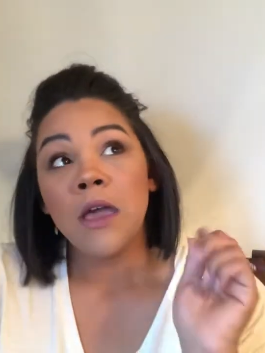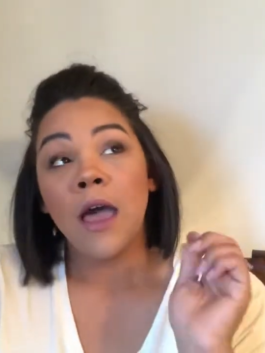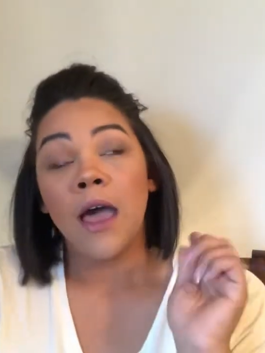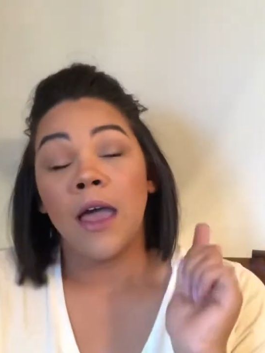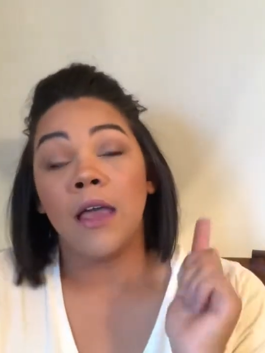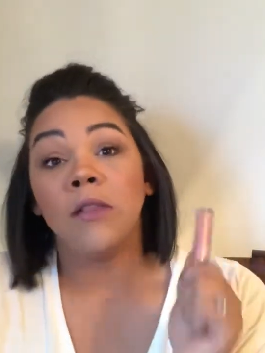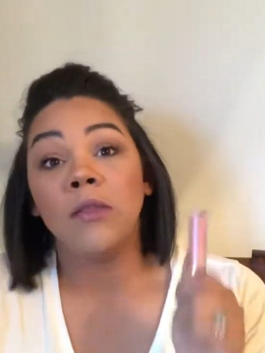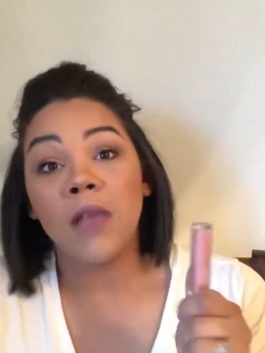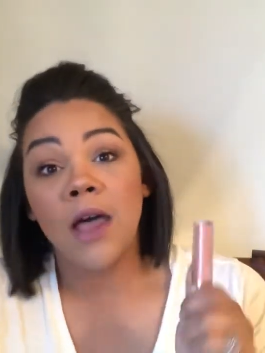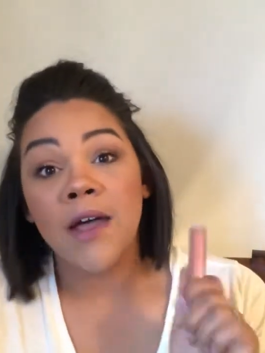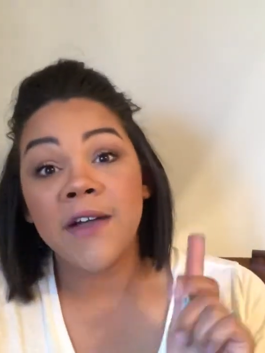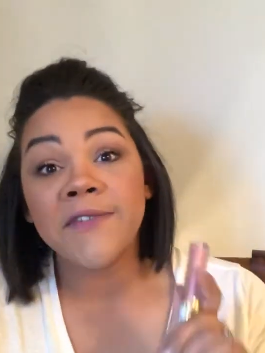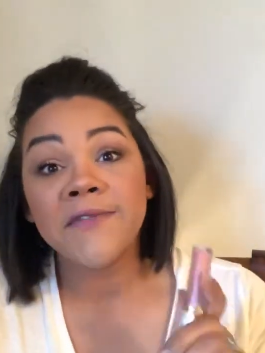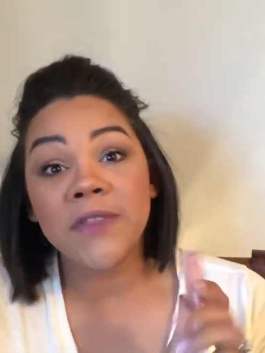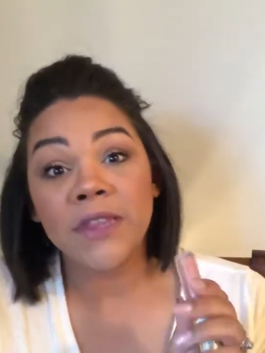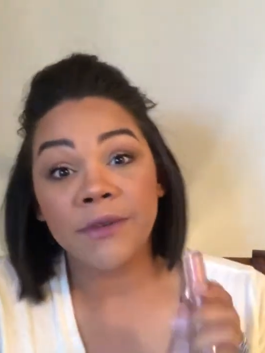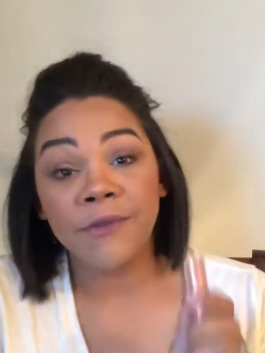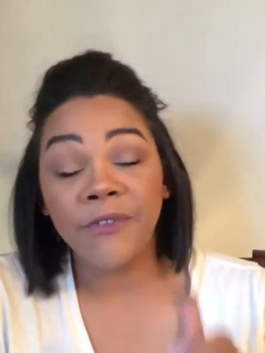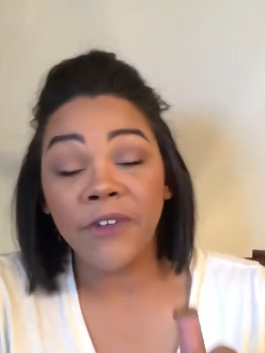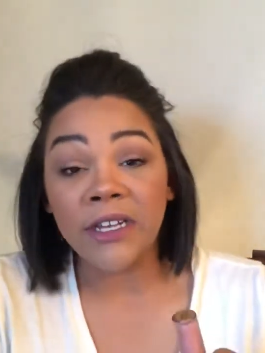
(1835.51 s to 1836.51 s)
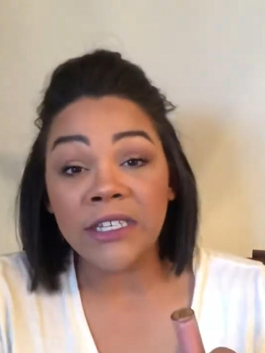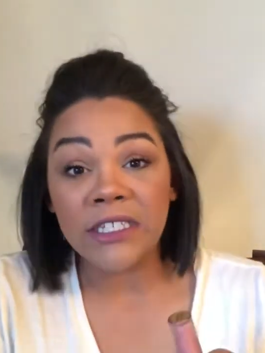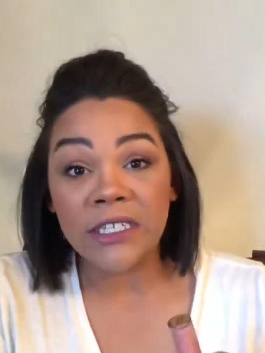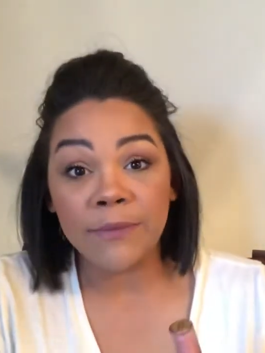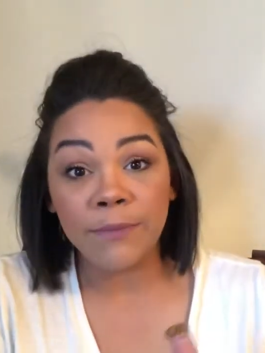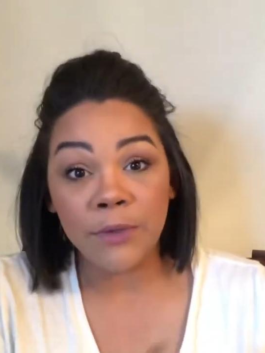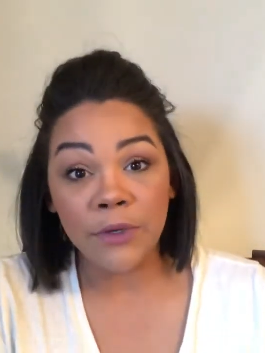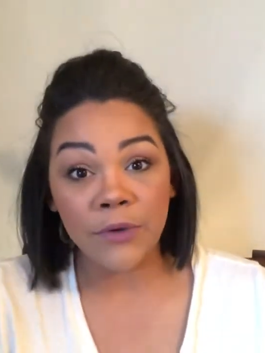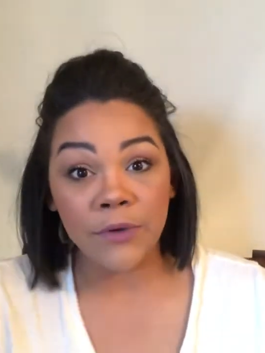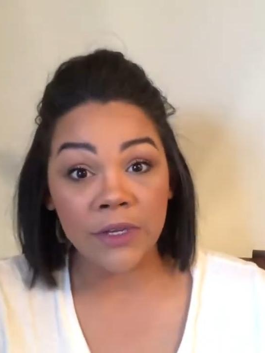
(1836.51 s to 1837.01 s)
I love the
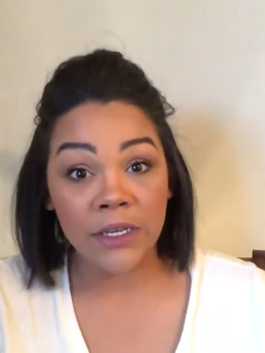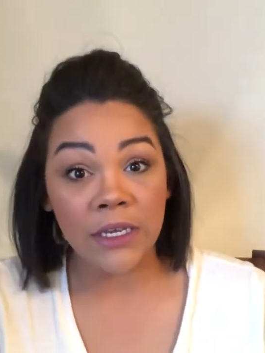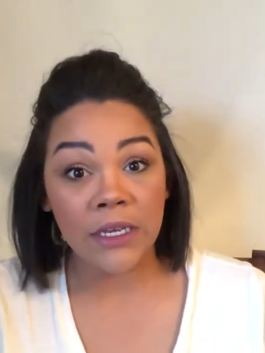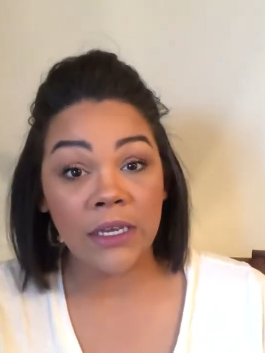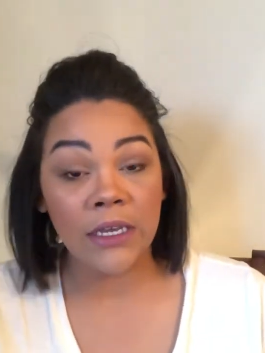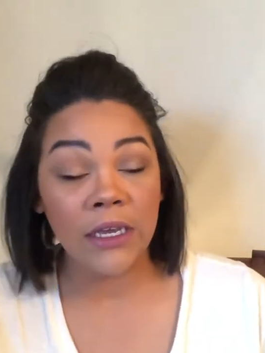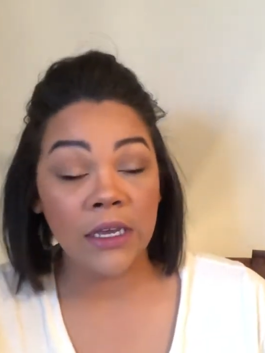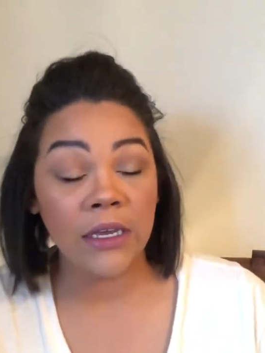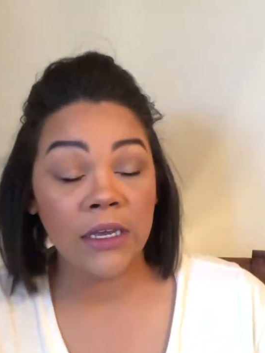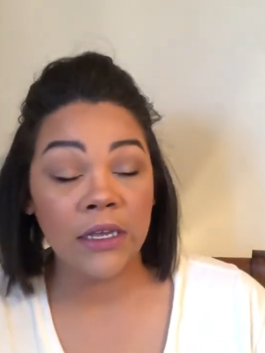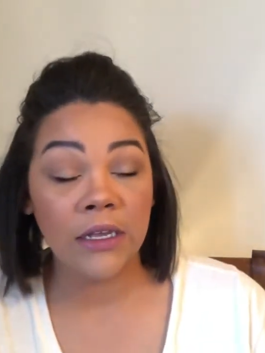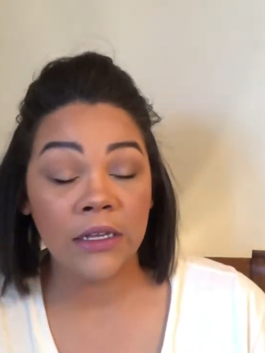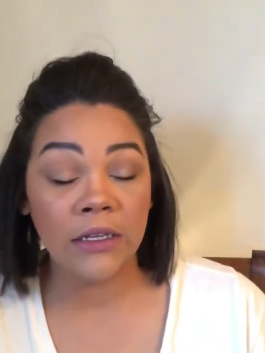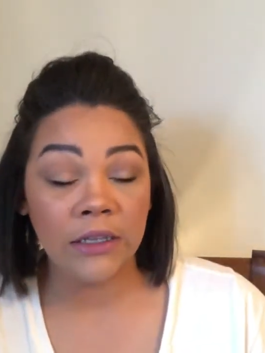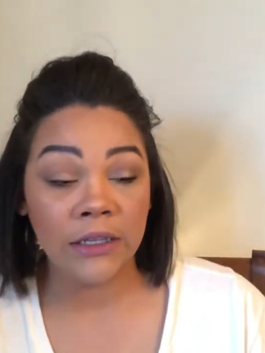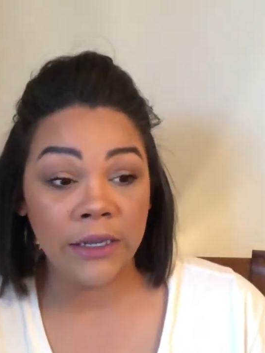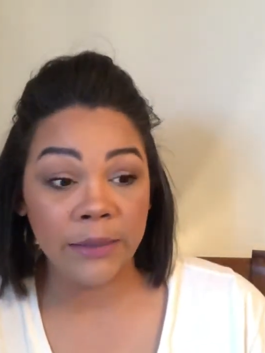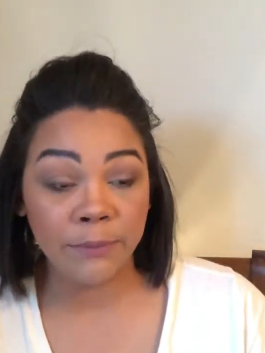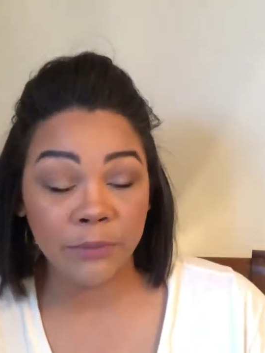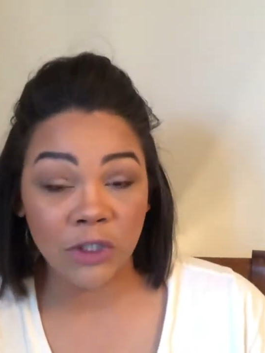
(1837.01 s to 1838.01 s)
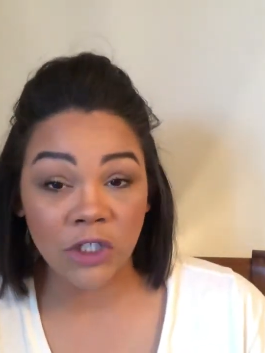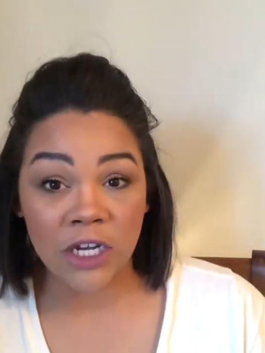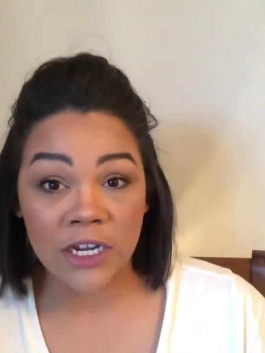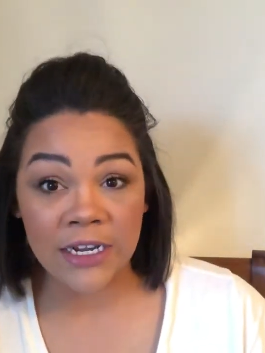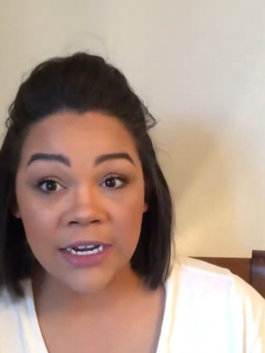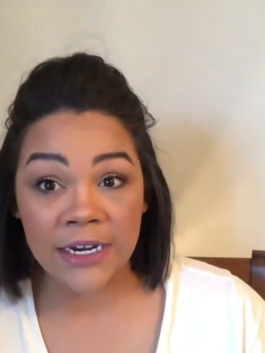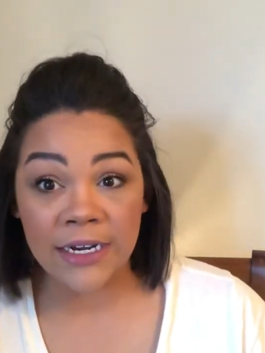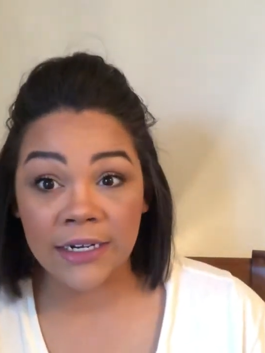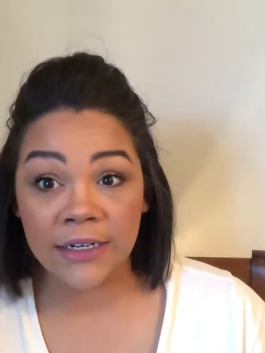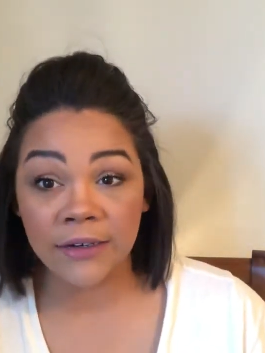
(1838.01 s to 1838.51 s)
Fenty Beauty Lip
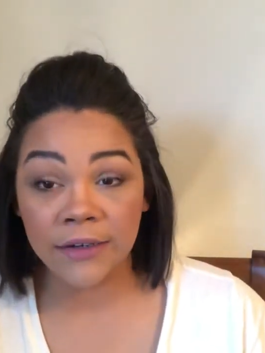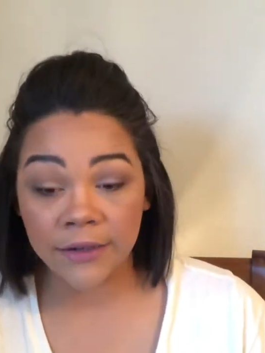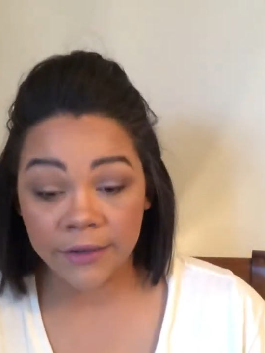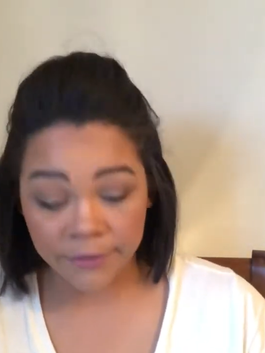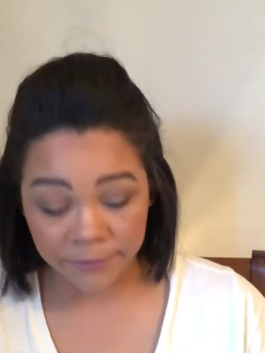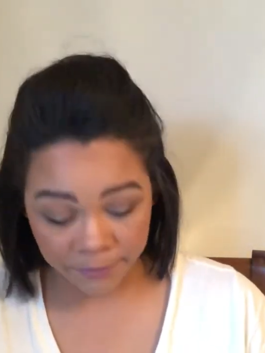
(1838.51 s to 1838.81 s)
Shine.